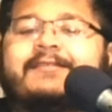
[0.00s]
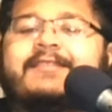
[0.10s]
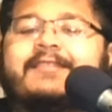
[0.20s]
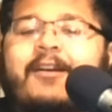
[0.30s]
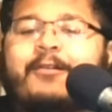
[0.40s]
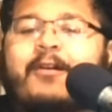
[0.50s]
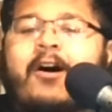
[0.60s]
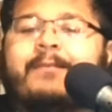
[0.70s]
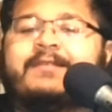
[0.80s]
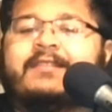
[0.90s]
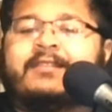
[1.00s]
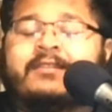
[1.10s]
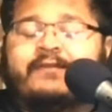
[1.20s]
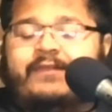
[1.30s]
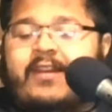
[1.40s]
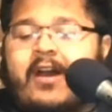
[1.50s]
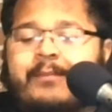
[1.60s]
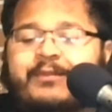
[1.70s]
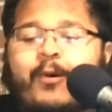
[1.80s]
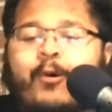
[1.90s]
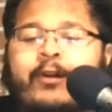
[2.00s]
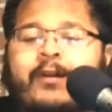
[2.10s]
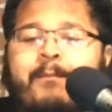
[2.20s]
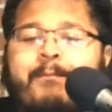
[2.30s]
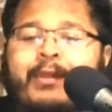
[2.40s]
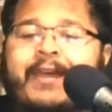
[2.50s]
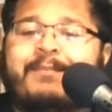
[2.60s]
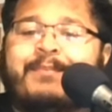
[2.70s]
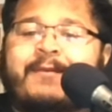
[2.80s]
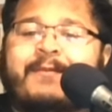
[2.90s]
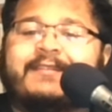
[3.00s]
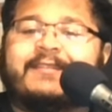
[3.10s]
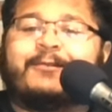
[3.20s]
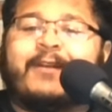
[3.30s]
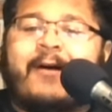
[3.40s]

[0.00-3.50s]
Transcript: to go up to Oregon, Blake beat me to it.